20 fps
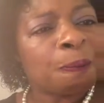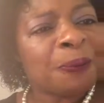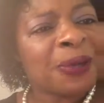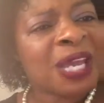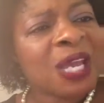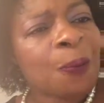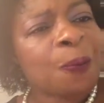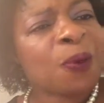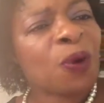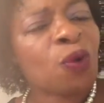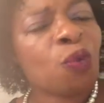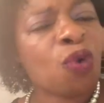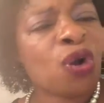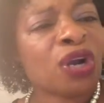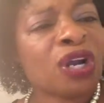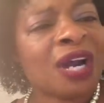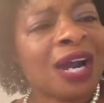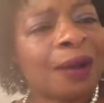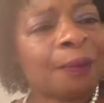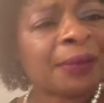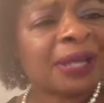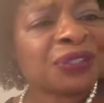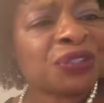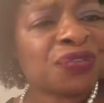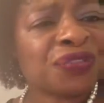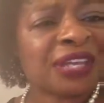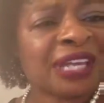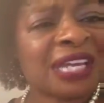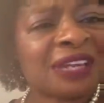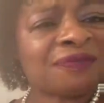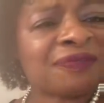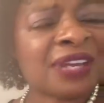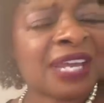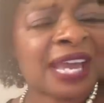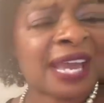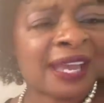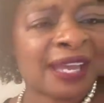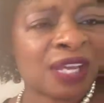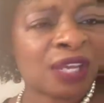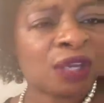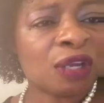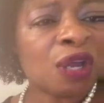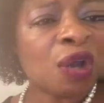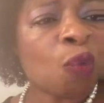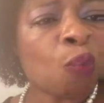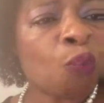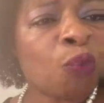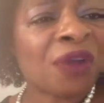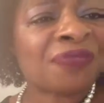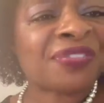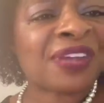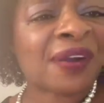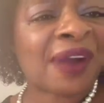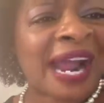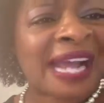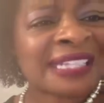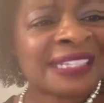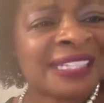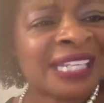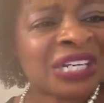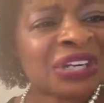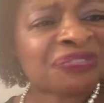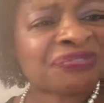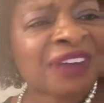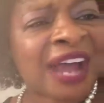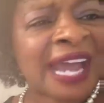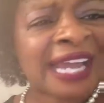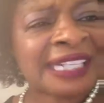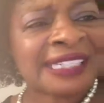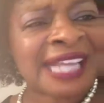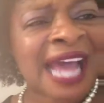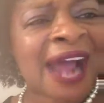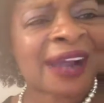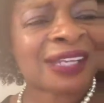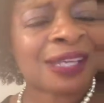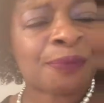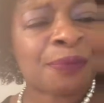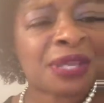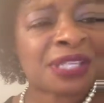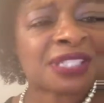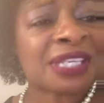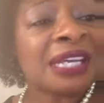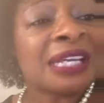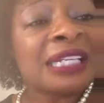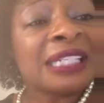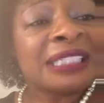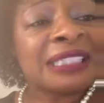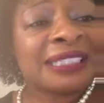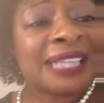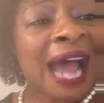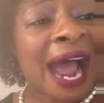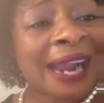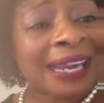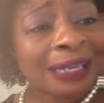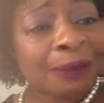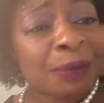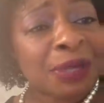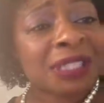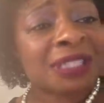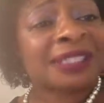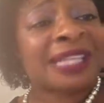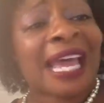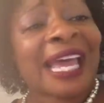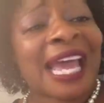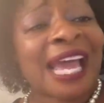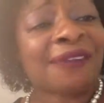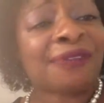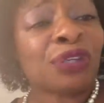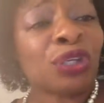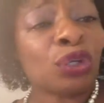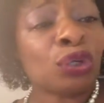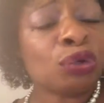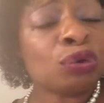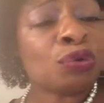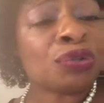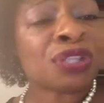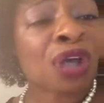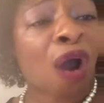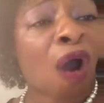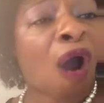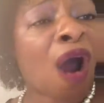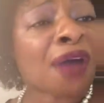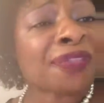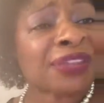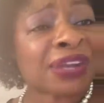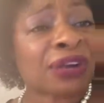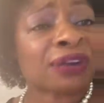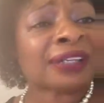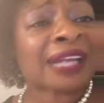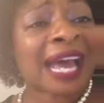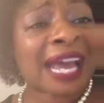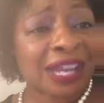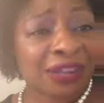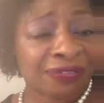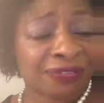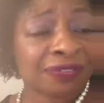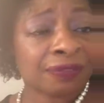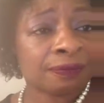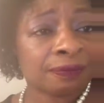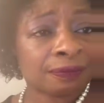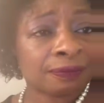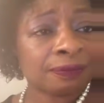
People will come into the MBA with their identifying documents they have used all their life